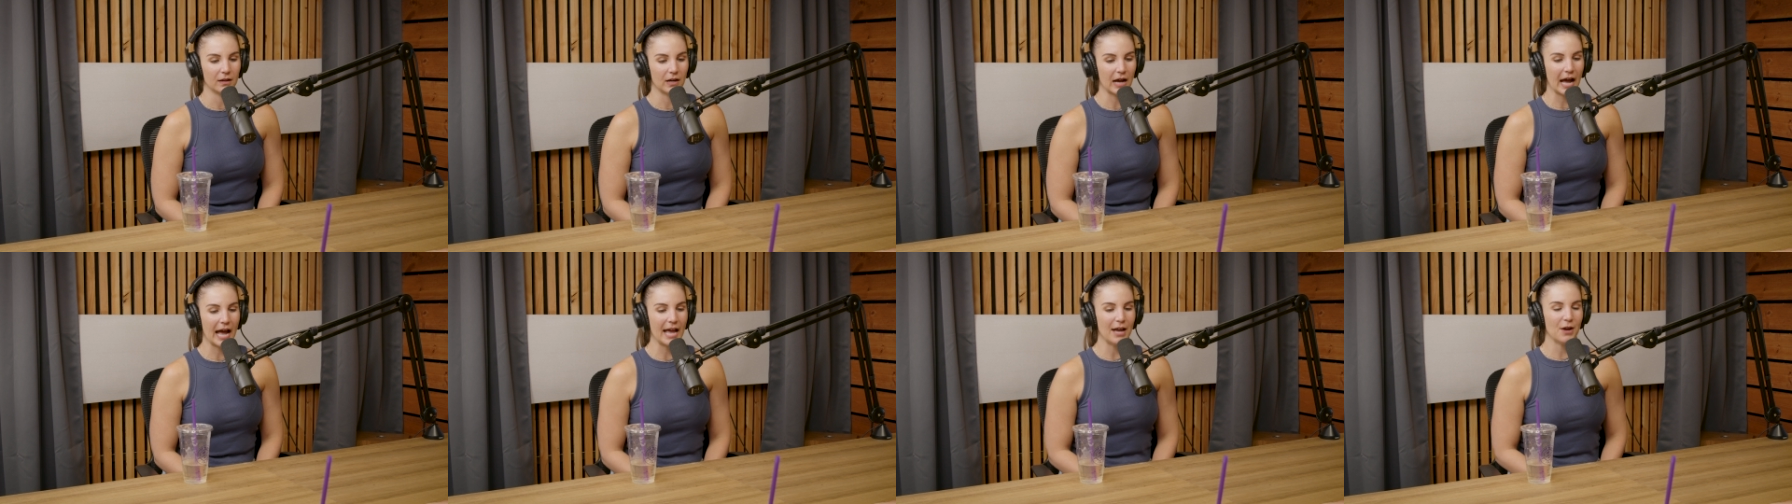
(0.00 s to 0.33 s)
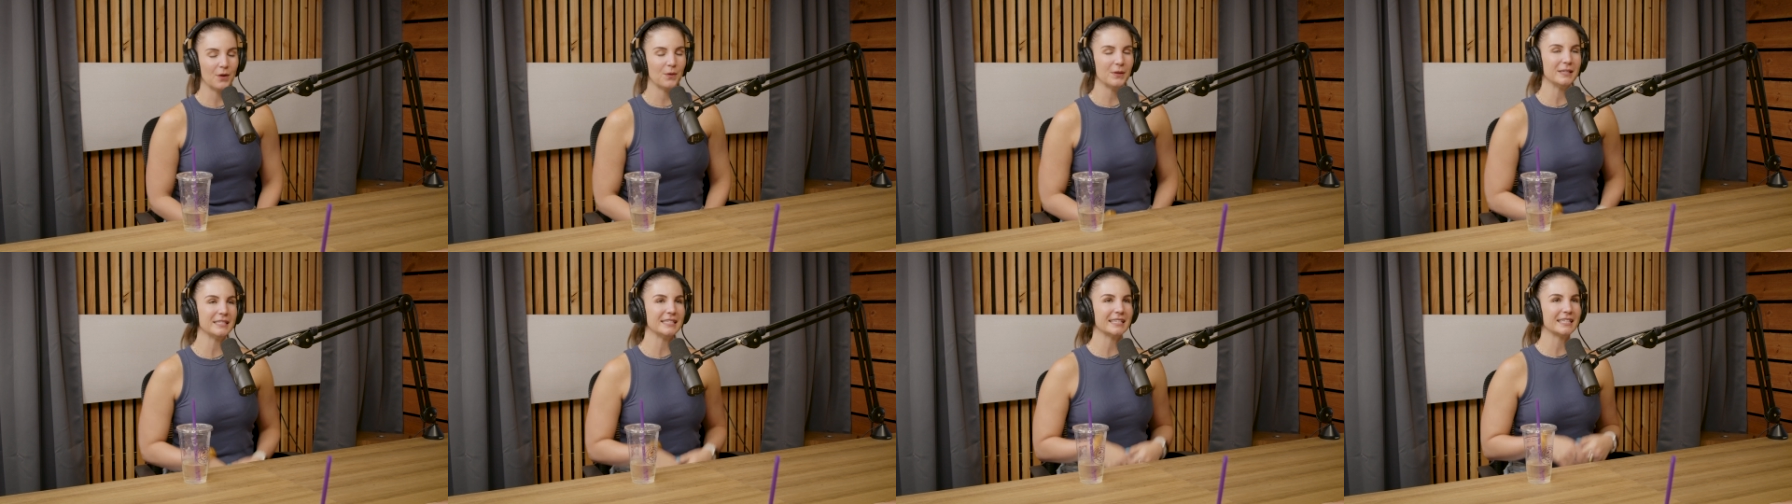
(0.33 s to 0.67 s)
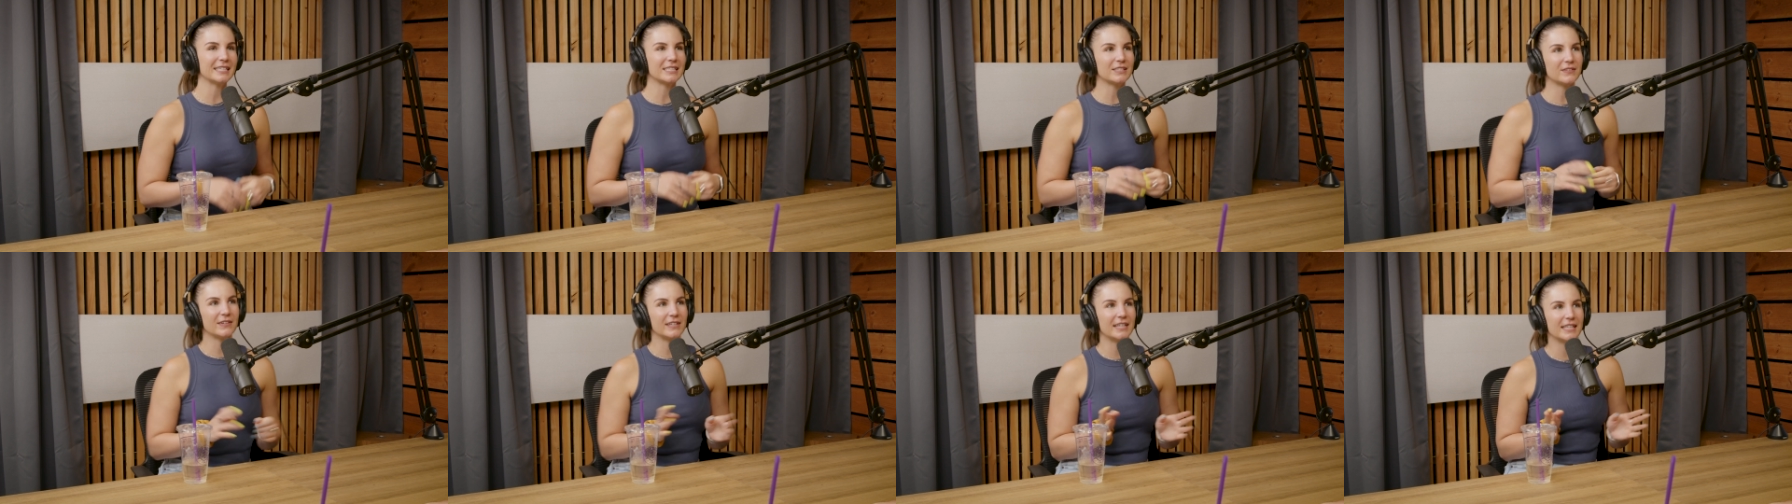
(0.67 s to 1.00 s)
I always think
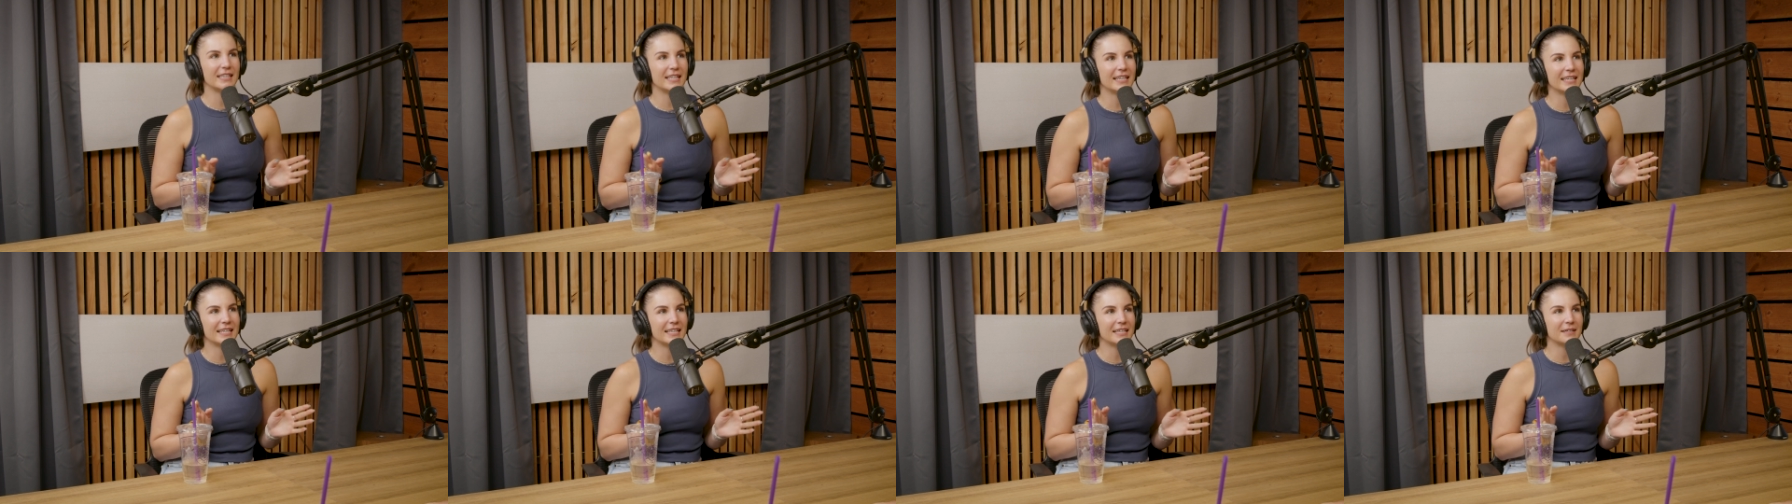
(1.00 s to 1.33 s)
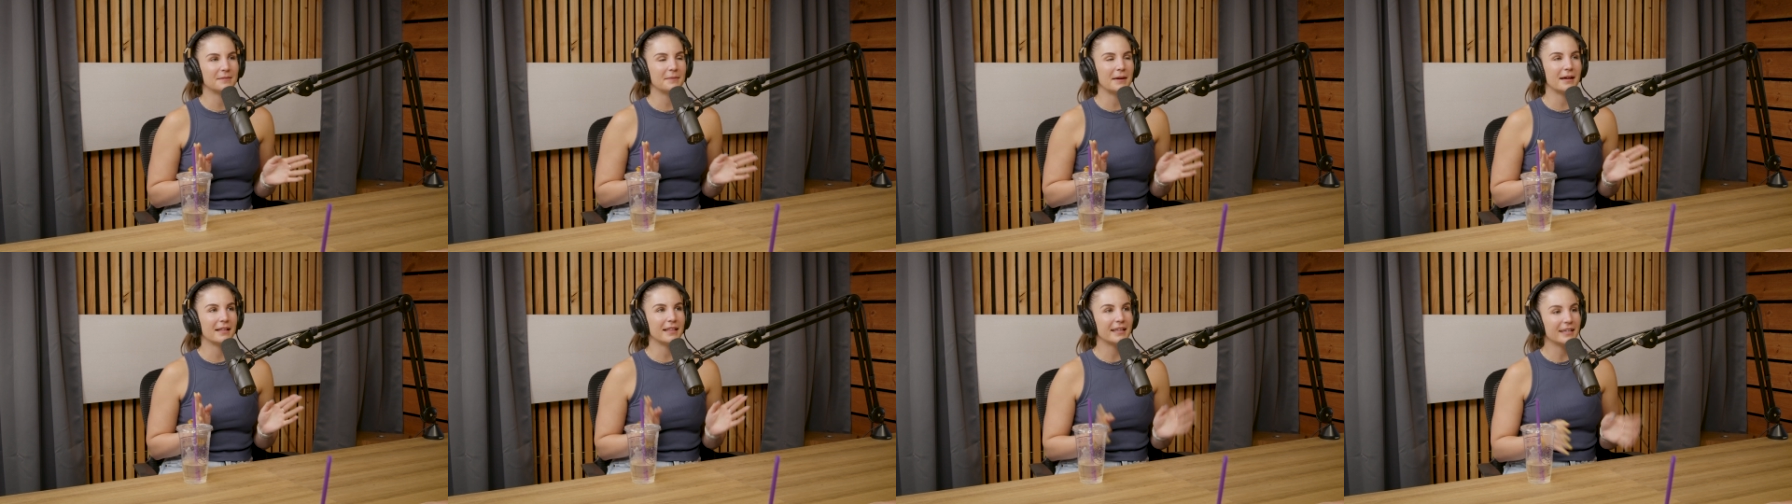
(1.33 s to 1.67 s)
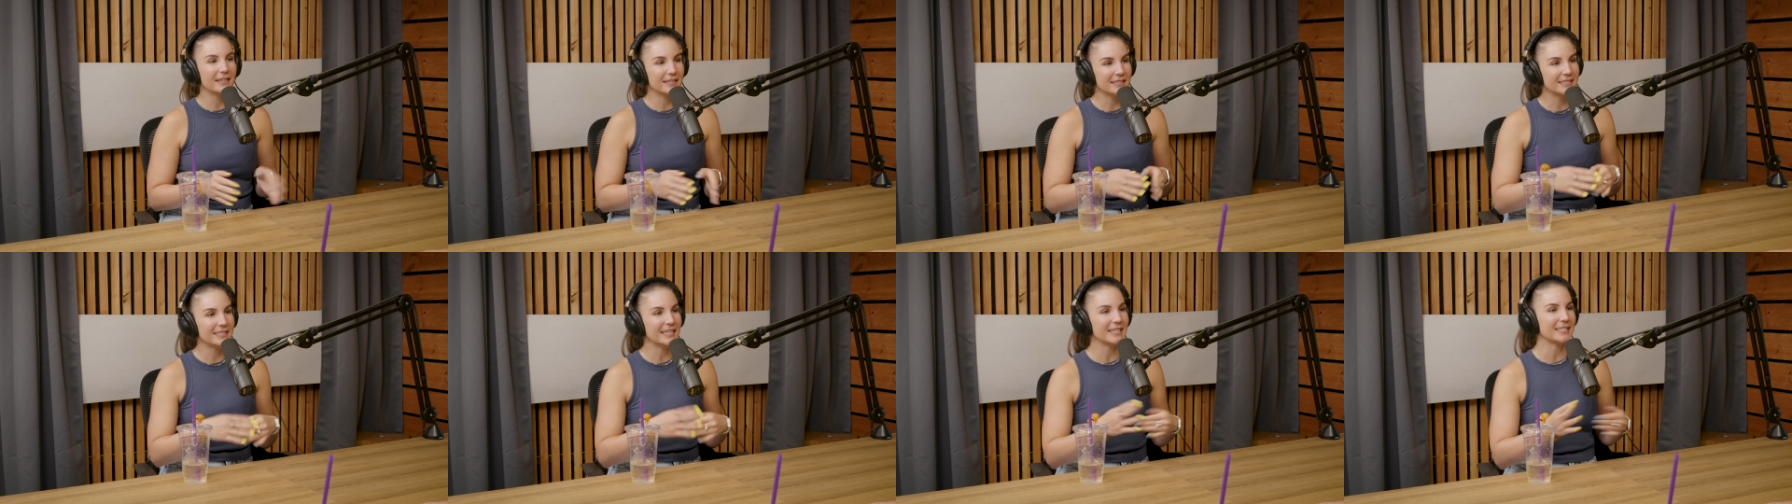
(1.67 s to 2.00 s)
it's funny thinking about like
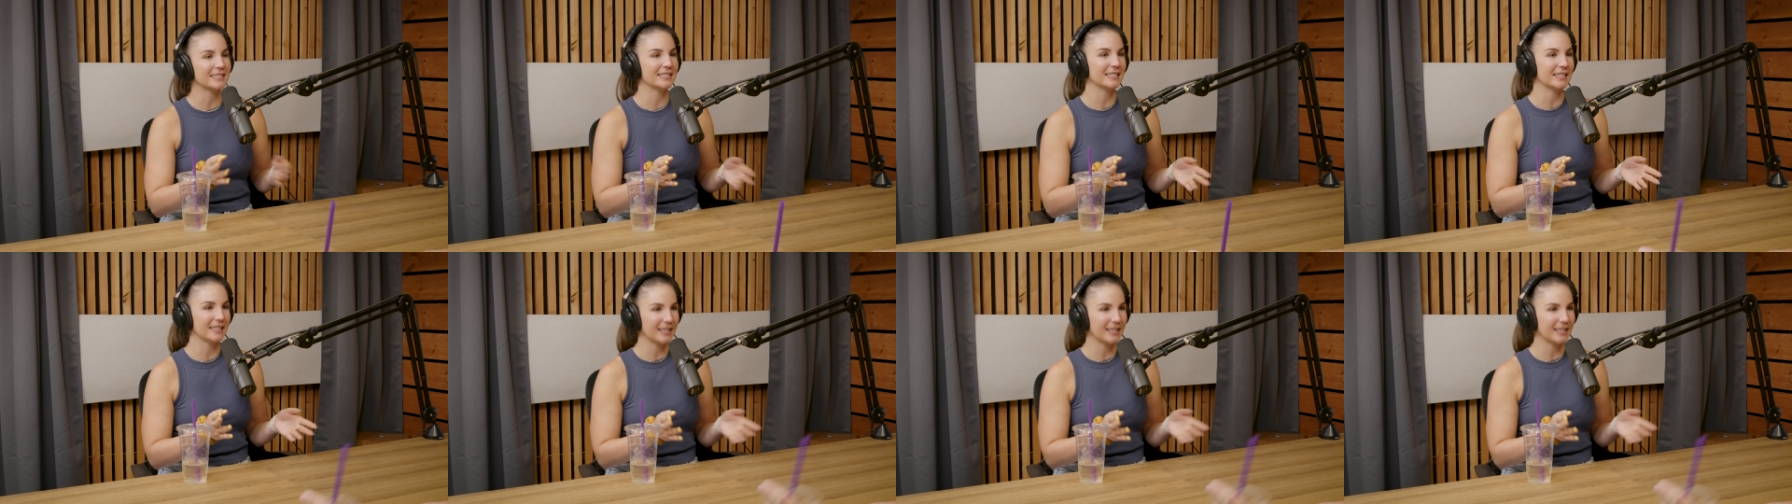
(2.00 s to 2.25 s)
a sexy,